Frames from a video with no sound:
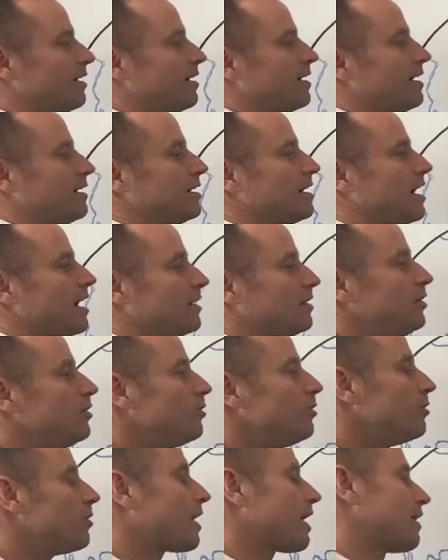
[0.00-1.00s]
on, on
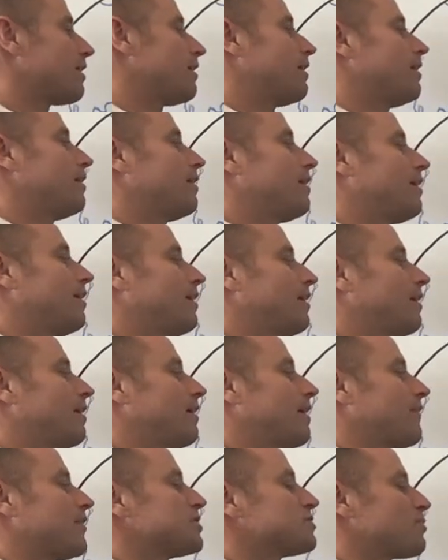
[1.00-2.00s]
you, kind of uh,
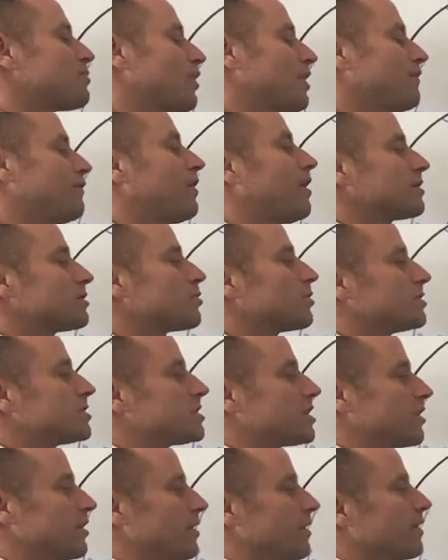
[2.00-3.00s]
at this point falling towards the
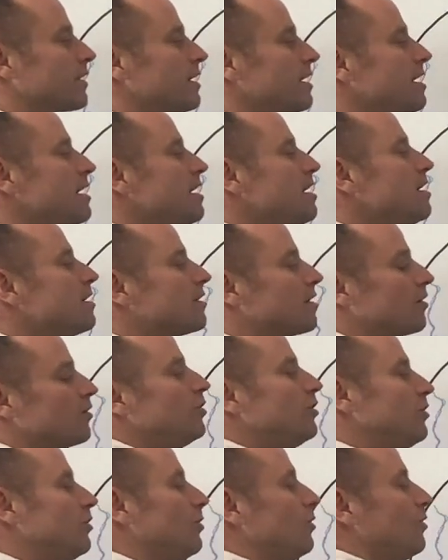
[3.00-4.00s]
Earth. Now
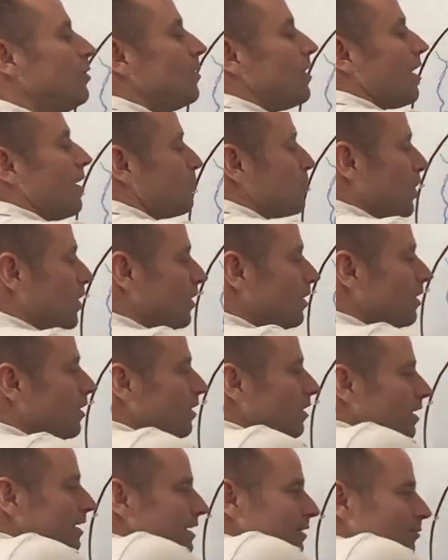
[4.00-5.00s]
you
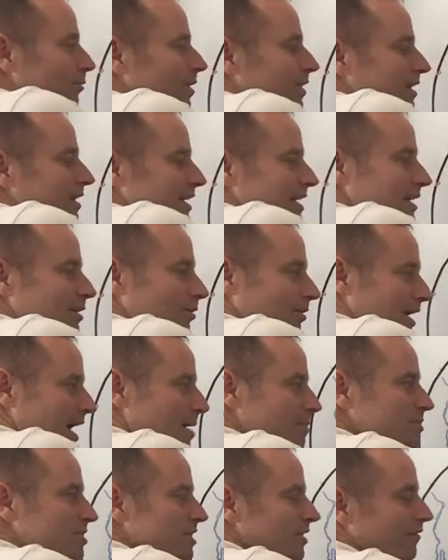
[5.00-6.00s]
pull e with an equal and
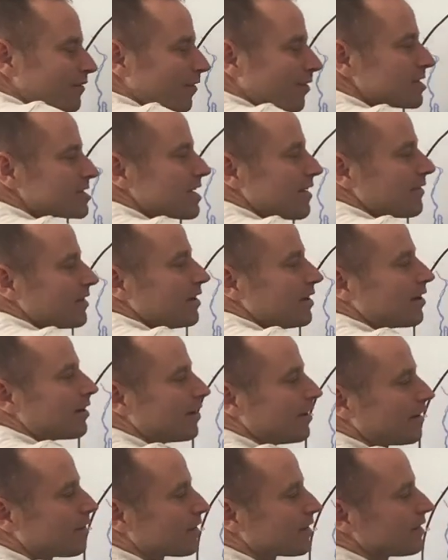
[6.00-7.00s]
opposite force on the
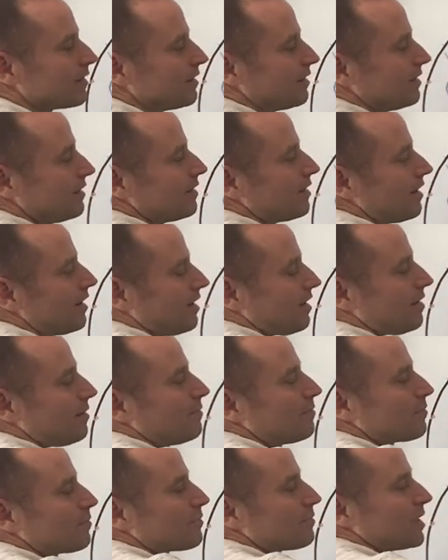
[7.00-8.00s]
Earth,
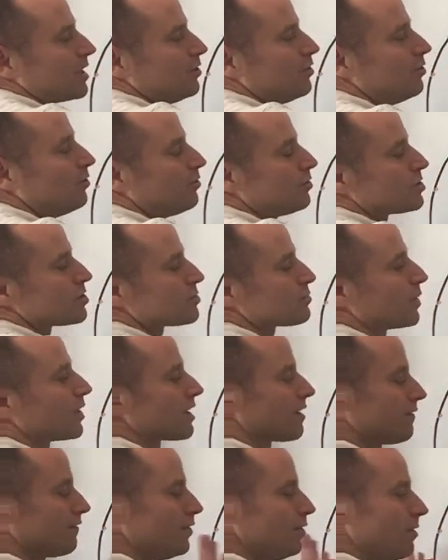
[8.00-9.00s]
um, but you just
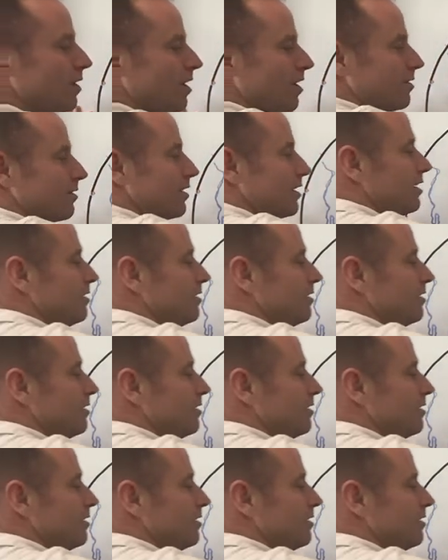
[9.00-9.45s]
putting a few hundred